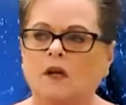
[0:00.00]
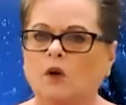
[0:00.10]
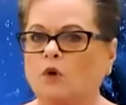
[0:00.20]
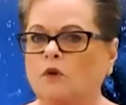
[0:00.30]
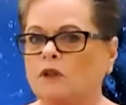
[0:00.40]

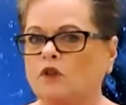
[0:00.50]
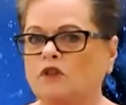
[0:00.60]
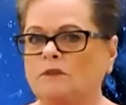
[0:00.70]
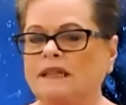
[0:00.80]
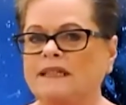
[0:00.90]
Or it
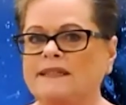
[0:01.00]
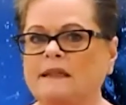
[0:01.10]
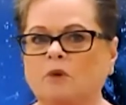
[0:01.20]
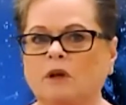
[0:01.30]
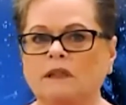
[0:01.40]
could be
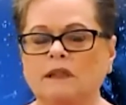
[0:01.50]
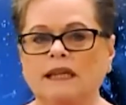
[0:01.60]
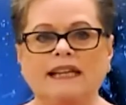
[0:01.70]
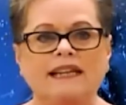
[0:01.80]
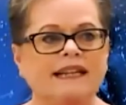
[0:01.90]

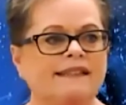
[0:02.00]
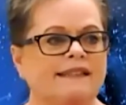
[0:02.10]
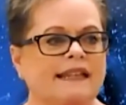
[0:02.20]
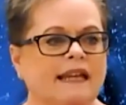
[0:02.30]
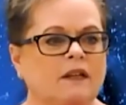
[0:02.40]
someone, let's
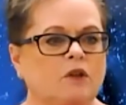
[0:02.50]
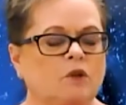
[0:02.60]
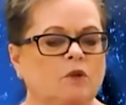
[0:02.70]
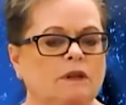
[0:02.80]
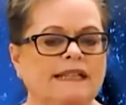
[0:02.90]
say,
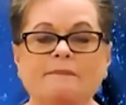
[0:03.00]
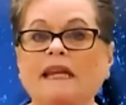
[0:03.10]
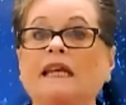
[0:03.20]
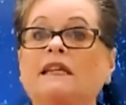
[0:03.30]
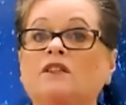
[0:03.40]
who is
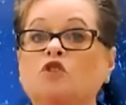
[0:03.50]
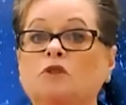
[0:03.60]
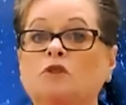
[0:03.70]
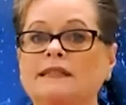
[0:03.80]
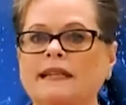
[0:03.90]
making an
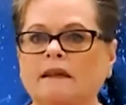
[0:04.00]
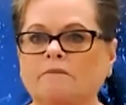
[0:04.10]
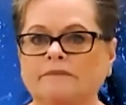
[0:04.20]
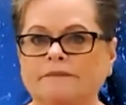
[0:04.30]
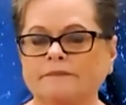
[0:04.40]
insurance claim,
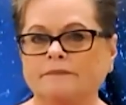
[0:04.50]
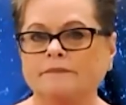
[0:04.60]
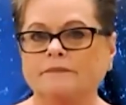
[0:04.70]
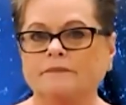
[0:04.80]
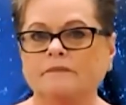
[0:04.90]

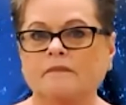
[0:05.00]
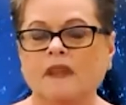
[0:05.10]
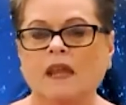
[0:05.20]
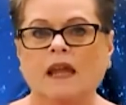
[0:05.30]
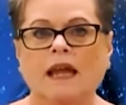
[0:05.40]

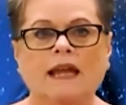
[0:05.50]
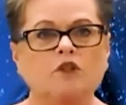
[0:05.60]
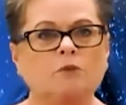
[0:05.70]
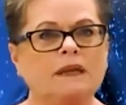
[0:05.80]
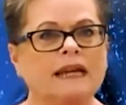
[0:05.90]

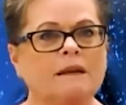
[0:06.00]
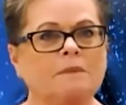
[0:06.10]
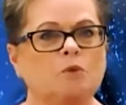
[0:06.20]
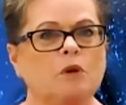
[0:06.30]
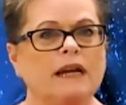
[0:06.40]
and you become
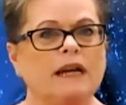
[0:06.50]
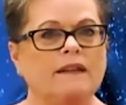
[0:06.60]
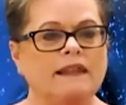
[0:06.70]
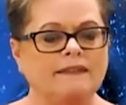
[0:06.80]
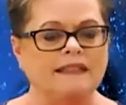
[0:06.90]
aware
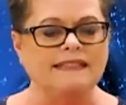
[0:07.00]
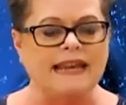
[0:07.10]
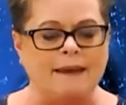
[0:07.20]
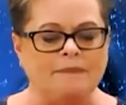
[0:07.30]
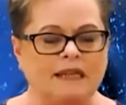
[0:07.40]
that the
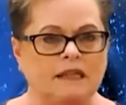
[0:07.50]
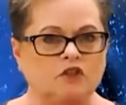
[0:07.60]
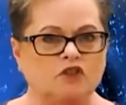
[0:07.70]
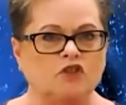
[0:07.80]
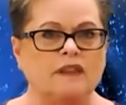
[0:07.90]

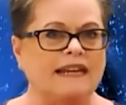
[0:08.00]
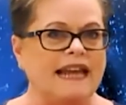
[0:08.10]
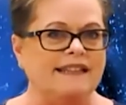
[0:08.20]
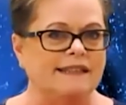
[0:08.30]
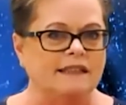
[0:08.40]
damage to that
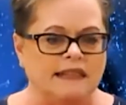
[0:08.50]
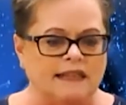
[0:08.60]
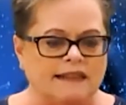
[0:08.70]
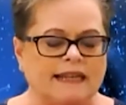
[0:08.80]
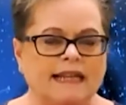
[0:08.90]
asset
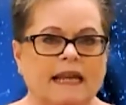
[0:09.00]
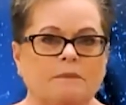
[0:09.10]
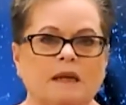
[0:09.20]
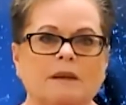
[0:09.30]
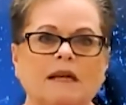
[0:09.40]
that they're
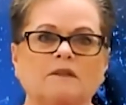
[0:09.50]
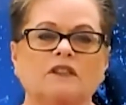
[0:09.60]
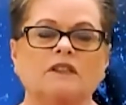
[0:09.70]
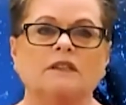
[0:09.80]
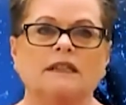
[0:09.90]
claiming
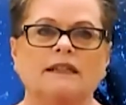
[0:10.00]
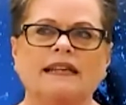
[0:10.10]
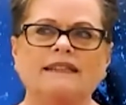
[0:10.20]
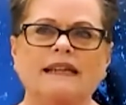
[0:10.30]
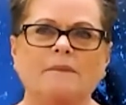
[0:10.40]
about,
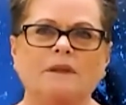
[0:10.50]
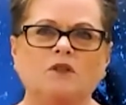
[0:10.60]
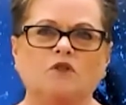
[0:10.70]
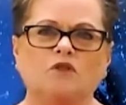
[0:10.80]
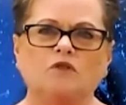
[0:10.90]
that
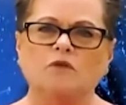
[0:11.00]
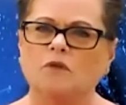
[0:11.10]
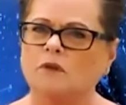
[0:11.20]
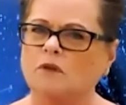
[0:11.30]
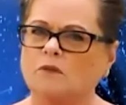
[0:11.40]
damage
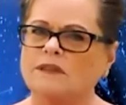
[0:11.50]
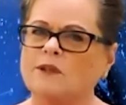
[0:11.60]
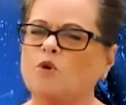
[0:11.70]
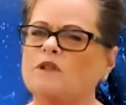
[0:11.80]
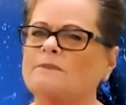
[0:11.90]
was
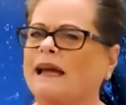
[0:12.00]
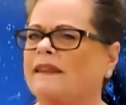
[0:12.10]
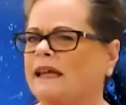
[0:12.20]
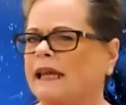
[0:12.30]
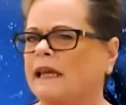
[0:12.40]
caused by
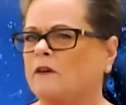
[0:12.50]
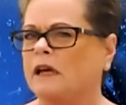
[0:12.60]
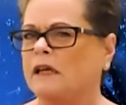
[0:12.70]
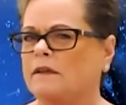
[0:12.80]
their carer.